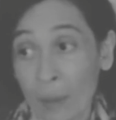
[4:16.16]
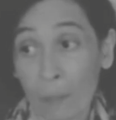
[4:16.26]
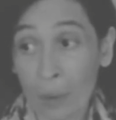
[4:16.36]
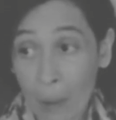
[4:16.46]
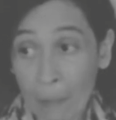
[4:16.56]

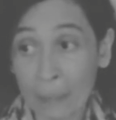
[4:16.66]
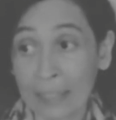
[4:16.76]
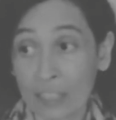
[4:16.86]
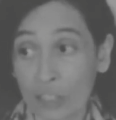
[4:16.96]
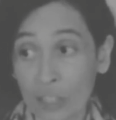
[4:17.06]

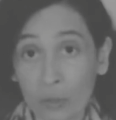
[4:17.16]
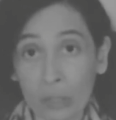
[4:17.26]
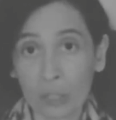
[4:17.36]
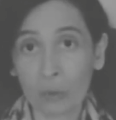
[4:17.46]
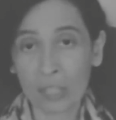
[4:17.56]
probably she
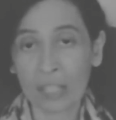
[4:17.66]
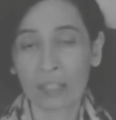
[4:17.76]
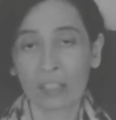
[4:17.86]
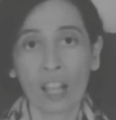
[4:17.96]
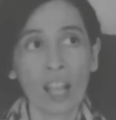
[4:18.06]
could lose
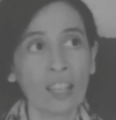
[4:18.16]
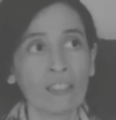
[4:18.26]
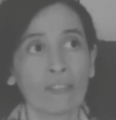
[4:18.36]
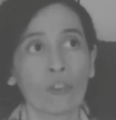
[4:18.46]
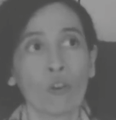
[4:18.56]
her
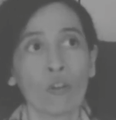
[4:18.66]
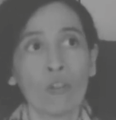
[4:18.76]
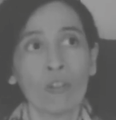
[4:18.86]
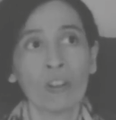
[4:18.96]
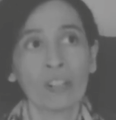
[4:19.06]
life,
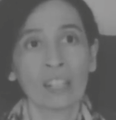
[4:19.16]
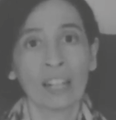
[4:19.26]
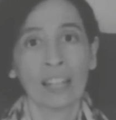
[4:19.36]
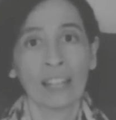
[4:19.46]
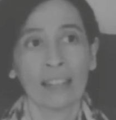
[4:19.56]
or
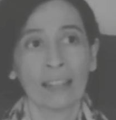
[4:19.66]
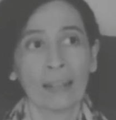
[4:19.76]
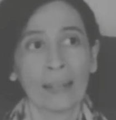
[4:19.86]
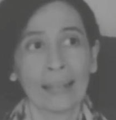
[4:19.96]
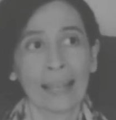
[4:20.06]

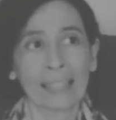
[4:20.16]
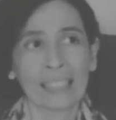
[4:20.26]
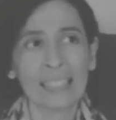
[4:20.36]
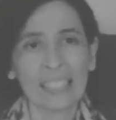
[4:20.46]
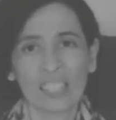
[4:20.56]
at
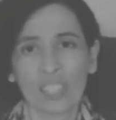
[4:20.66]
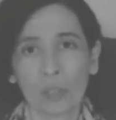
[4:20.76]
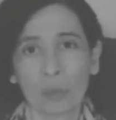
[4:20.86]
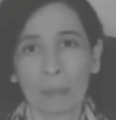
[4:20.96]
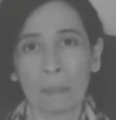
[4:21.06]
least
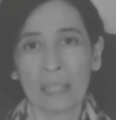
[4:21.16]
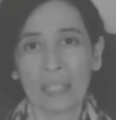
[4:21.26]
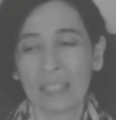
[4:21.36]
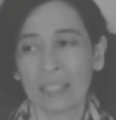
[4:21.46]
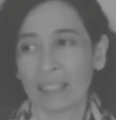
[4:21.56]
she will
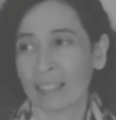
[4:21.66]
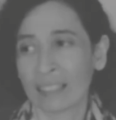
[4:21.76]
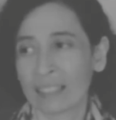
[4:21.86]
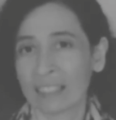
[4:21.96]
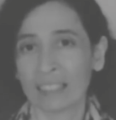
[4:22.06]
be
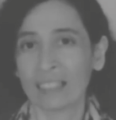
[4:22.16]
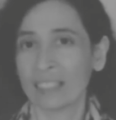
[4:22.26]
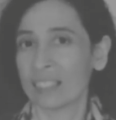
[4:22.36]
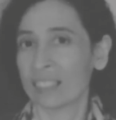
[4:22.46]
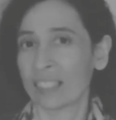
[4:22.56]
like
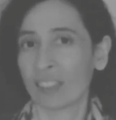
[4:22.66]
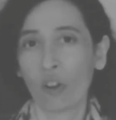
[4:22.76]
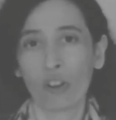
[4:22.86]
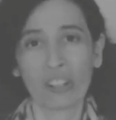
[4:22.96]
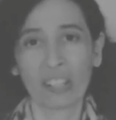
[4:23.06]
treated in a
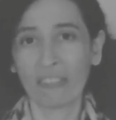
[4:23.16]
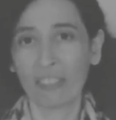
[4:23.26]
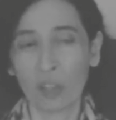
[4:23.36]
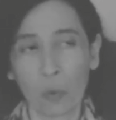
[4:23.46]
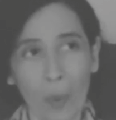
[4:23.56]

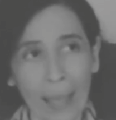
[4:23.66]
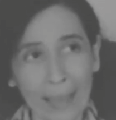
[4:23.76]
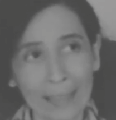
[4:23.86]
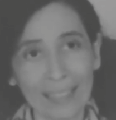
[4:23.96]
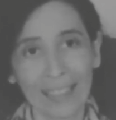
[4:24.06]
horrific
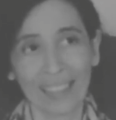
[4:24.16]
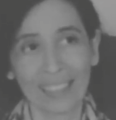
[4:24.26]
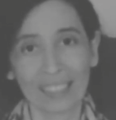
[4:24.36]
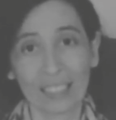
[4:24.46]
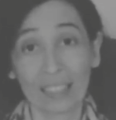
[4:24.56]
way,
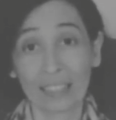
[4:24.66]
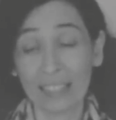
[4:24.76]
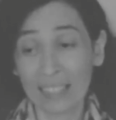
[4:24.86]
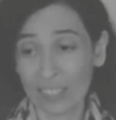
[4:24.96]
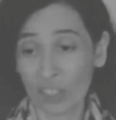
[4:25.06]
and
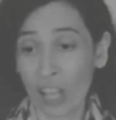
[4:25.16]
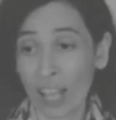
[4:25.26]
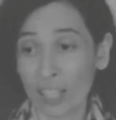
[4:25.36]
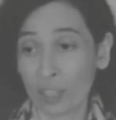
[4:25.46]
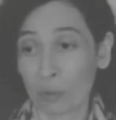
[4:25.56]
this
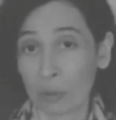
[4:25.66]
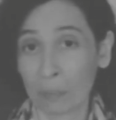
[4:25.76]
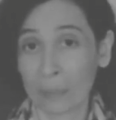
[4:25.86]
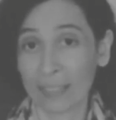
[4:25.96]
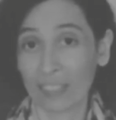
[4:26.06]
child
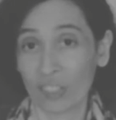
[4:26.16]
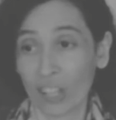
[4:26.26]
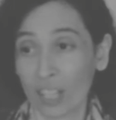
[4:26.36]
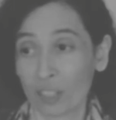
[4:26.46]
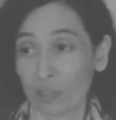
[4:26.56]
will be the
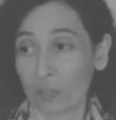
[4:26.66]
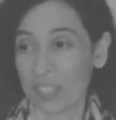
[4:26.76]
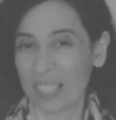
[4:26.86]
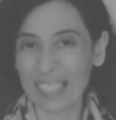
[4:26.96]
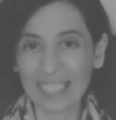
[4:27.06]
child of
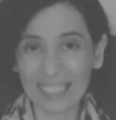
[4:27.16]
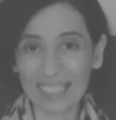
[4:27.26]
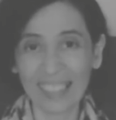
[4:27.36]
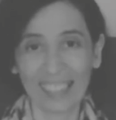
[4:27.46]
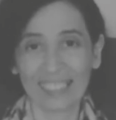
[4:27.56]

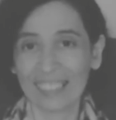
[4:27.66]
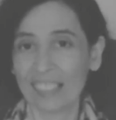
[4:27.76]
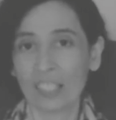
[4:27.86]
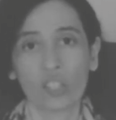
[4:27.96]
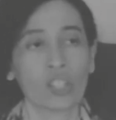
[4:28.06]
sin, and
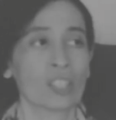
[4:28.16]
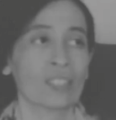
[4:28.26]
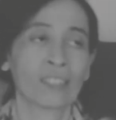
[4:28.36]
it's just